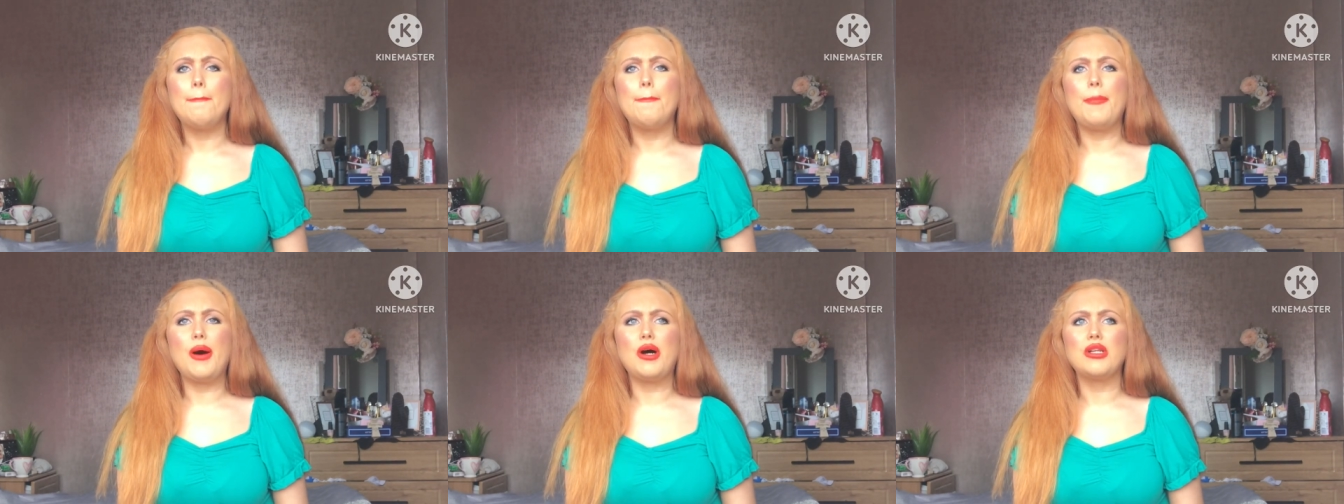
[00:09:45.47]

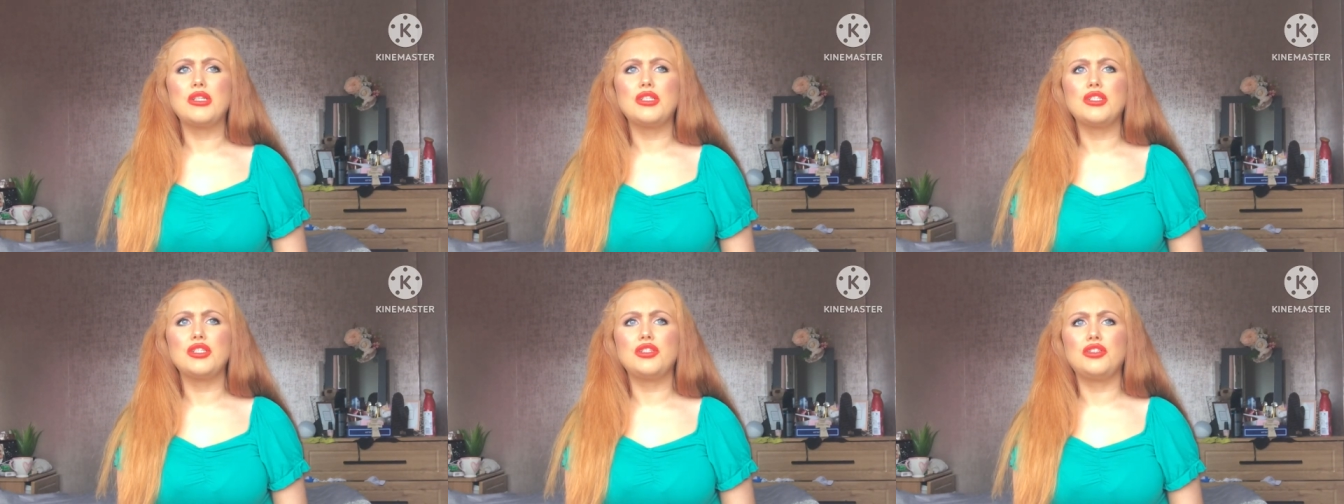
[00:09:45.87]
but
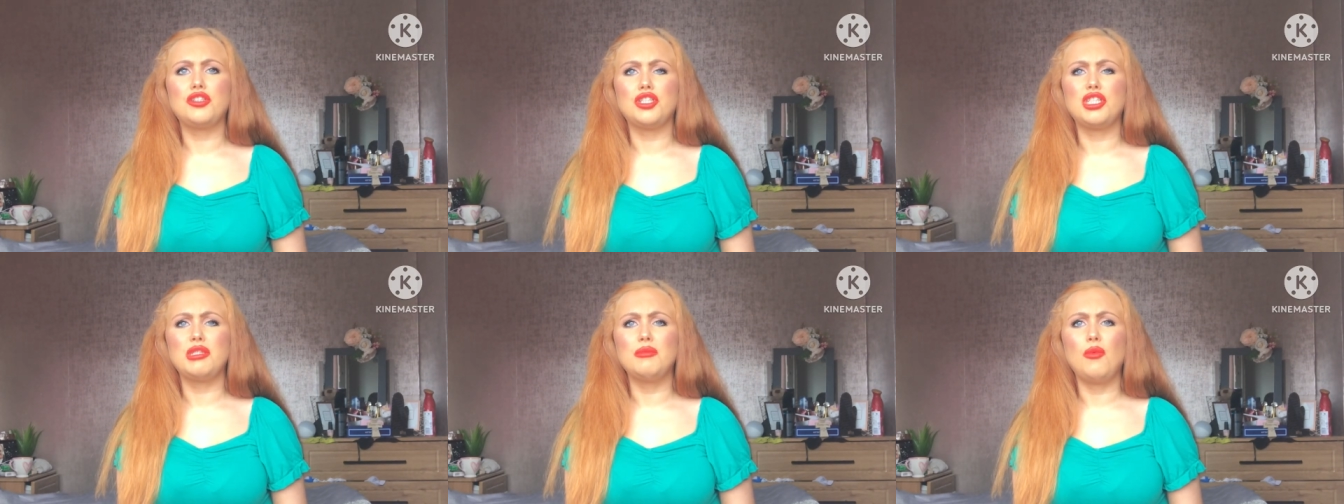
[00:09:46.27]

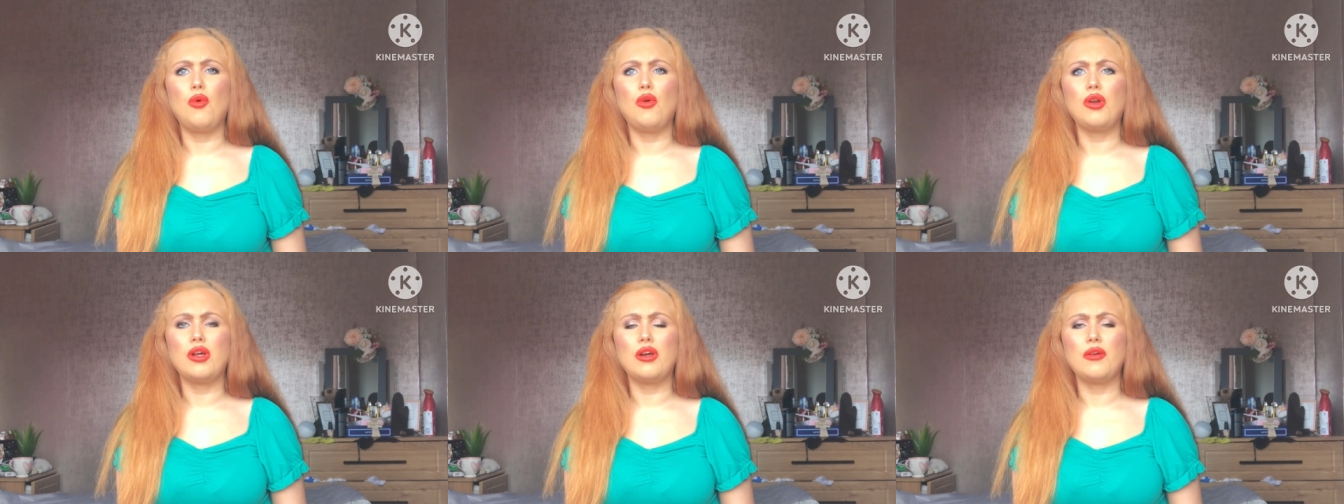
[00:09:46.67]
just
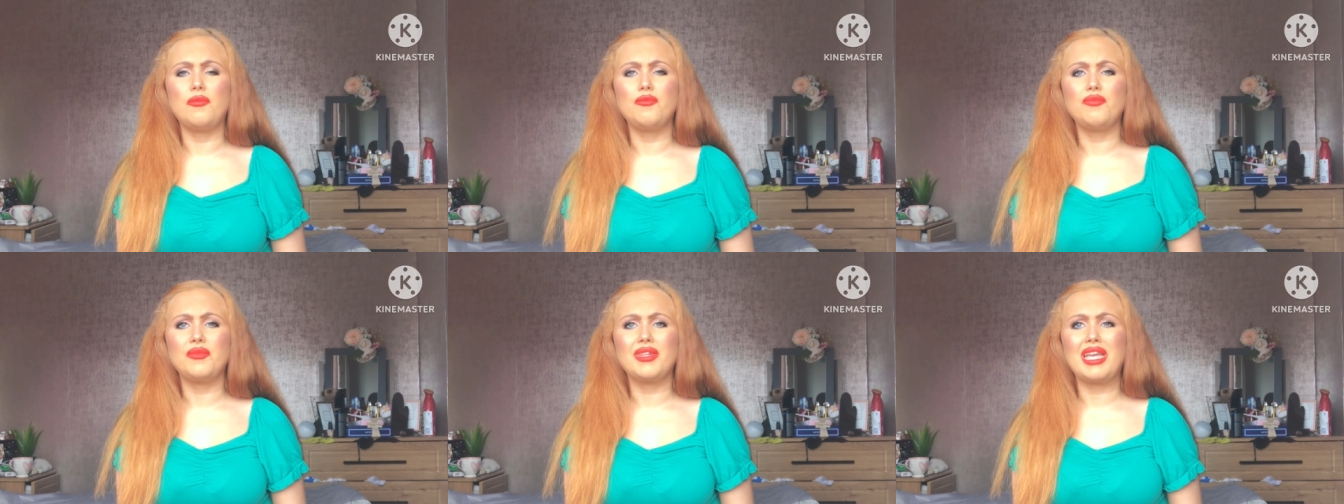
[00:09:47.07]
more to
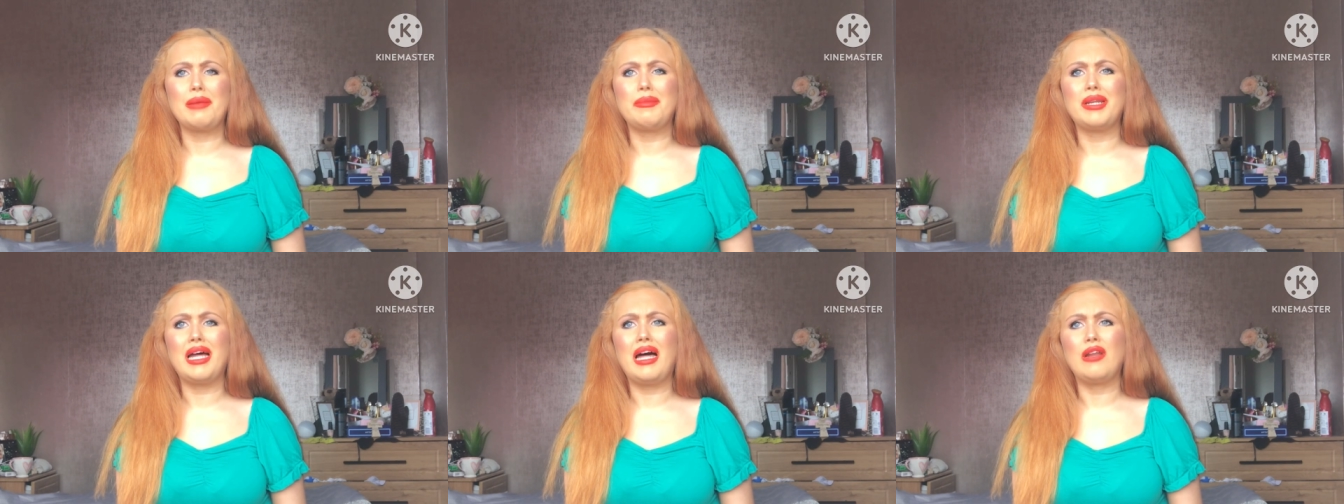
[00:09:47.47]
get
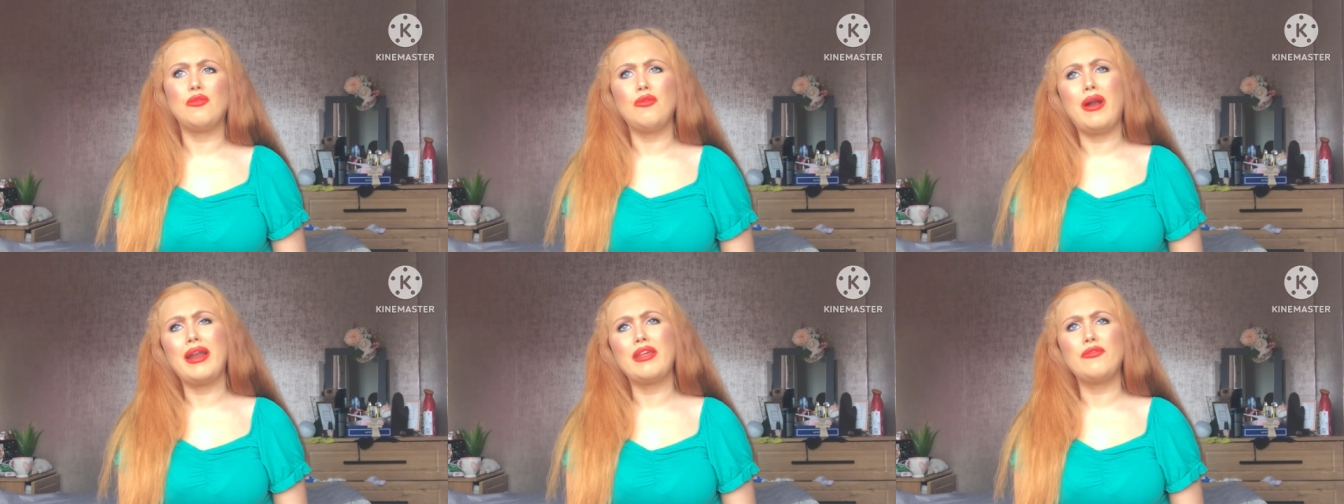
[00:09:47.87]
my tan
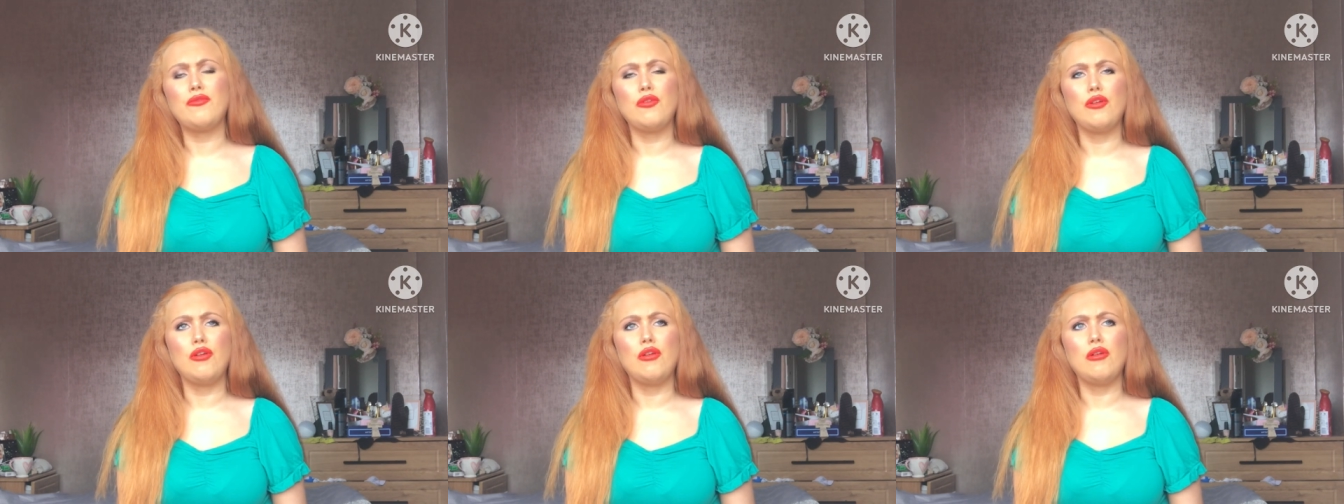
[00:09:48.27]
ready
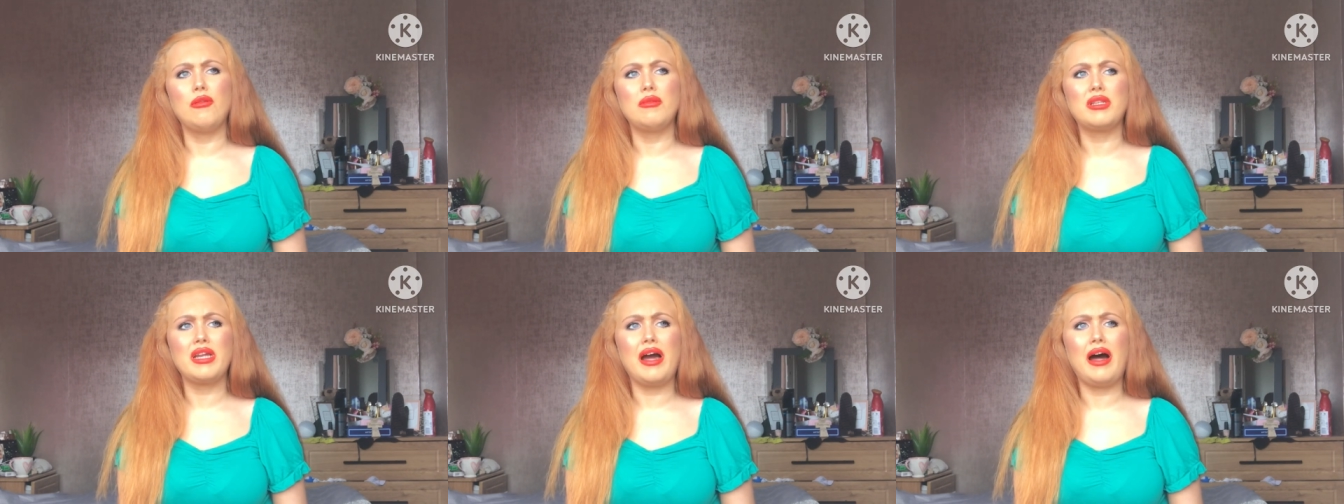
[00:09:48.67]
for
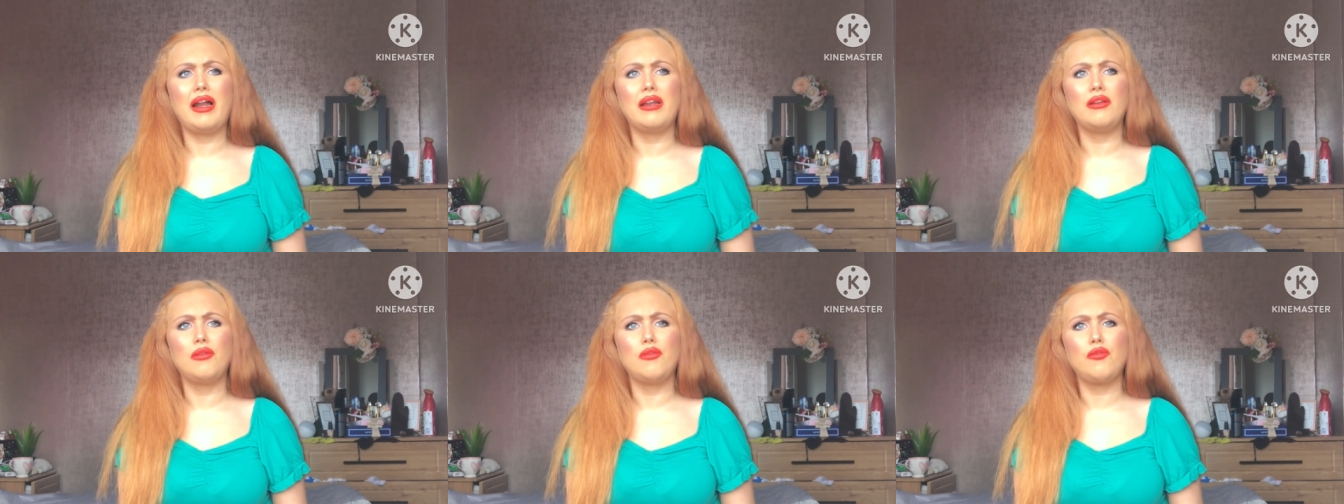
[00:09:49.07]

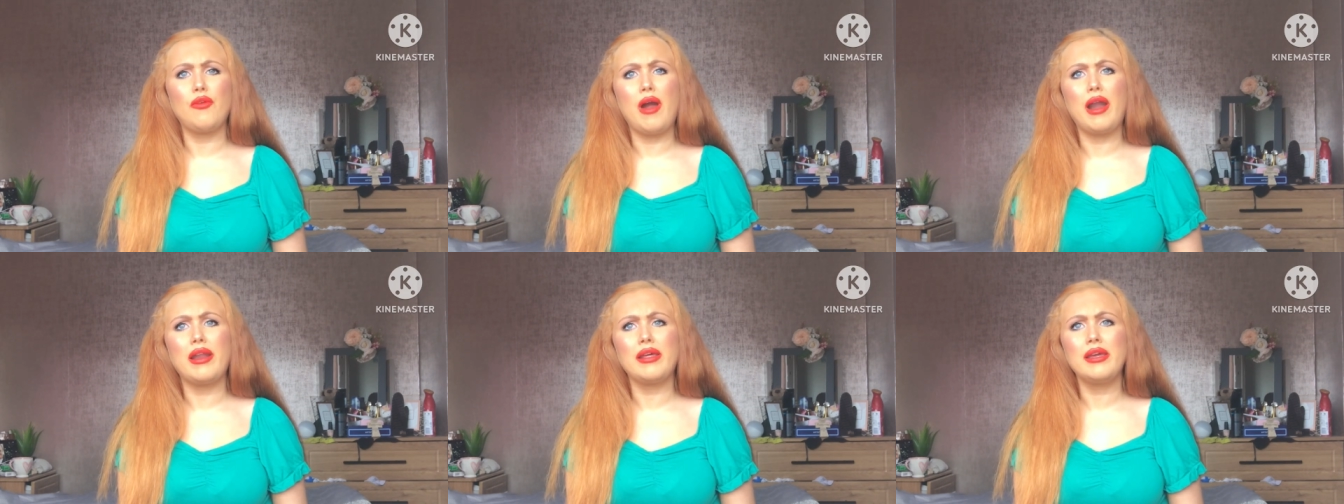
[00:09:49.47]
tan on
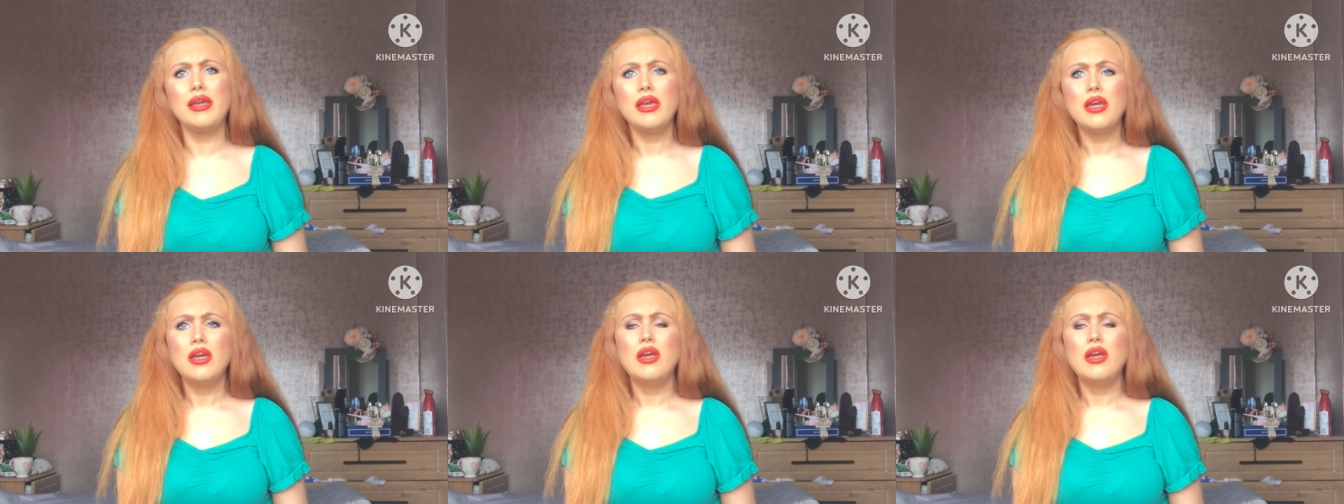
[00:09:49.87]
Friday.